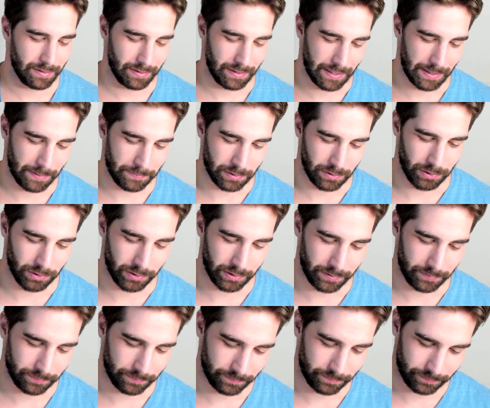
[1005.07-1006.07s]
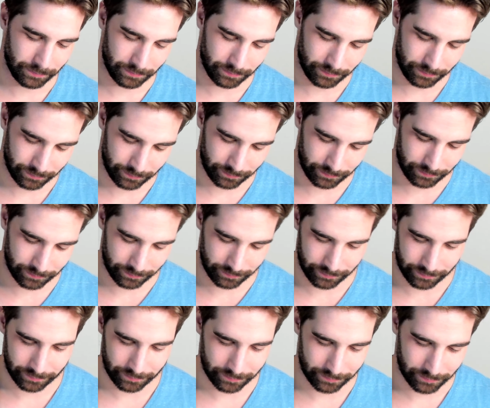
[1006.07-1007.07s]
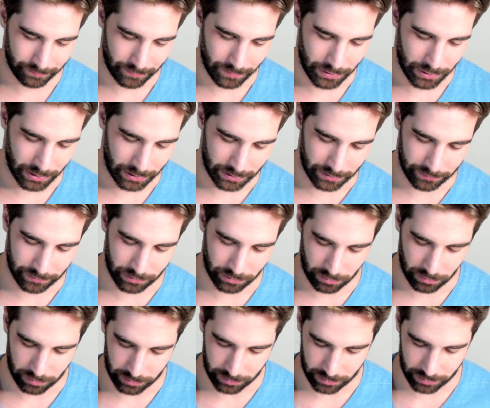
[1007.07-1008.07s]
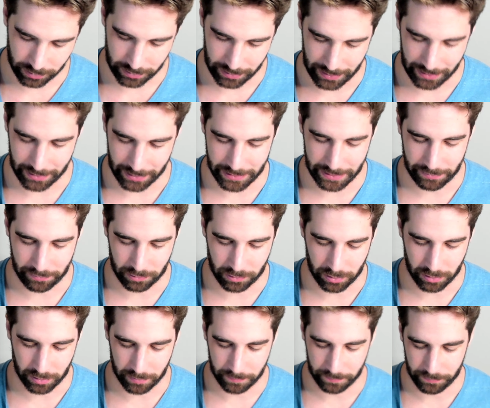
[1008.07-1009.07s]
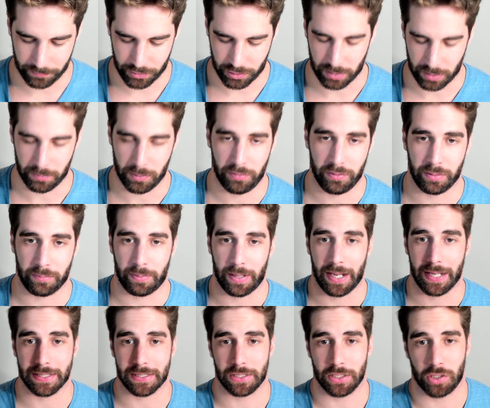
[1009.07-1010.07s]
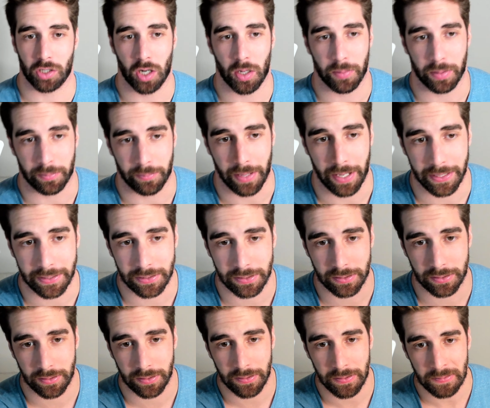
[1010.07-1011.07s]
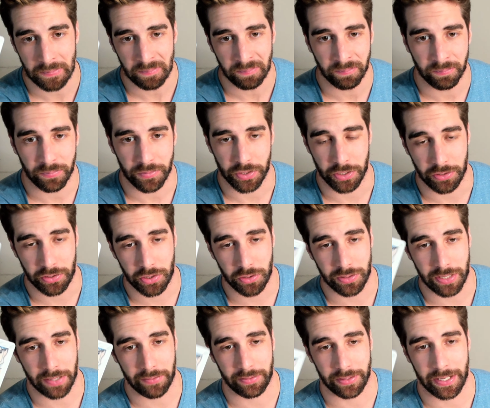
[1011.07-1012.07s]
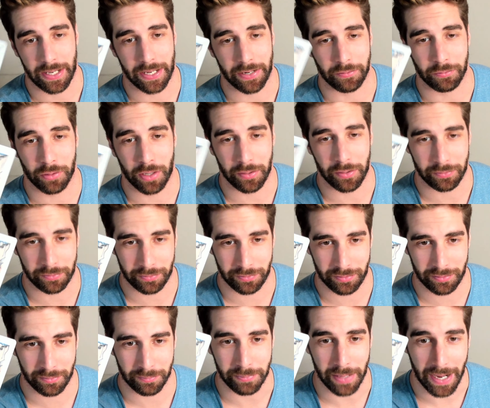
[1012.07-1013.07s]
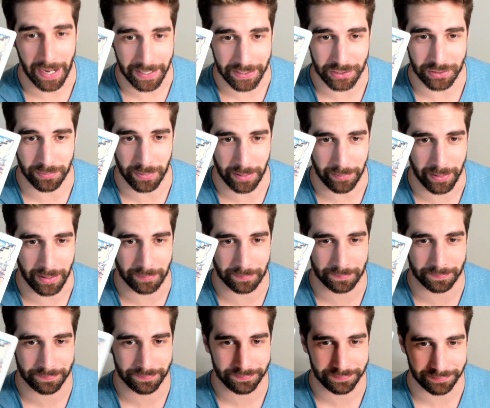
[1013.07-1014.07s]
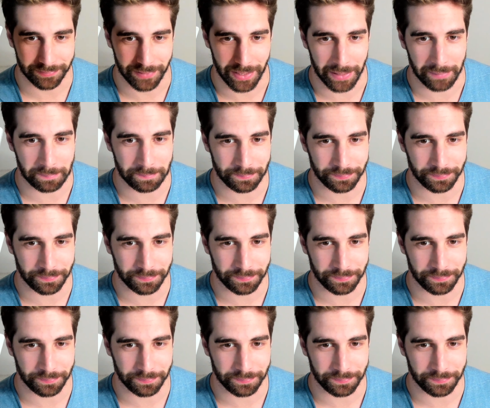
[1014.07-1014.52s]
Absolutely. Six of Swords and a Devil card. So moving past the karmic past. So you two definitely had a rough past, maybe. Yeah.